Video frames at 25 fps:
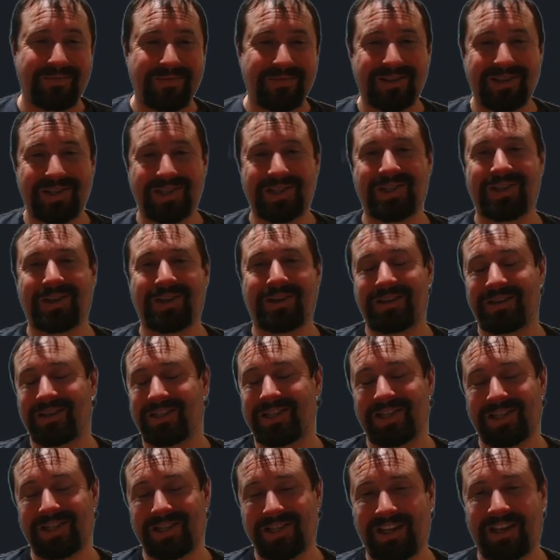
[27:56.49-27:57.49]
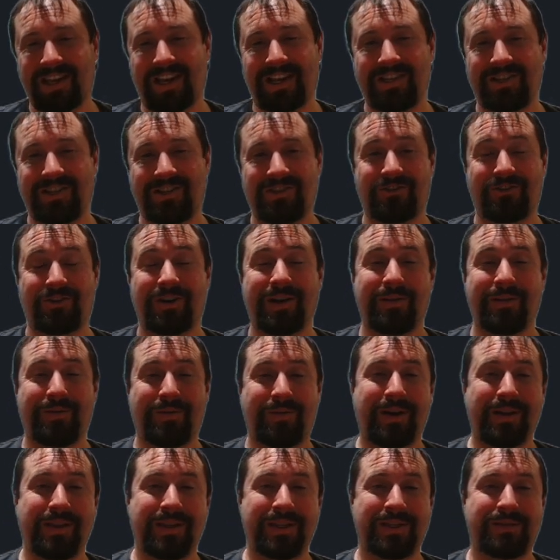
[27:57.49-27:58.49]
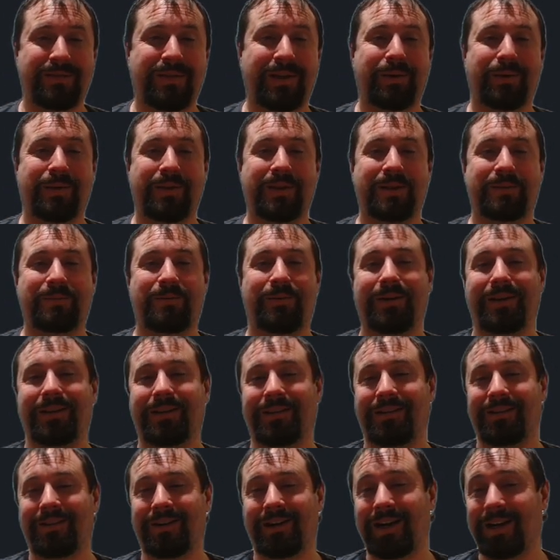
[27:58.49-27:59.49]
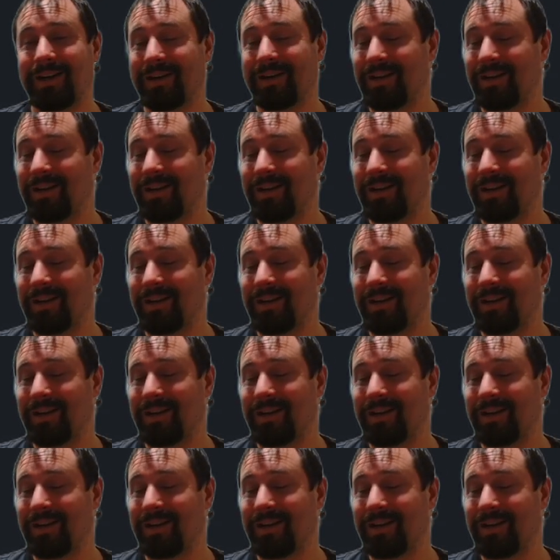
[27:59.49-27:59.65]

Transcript: Just in case you're trying to find this video at this point, all right?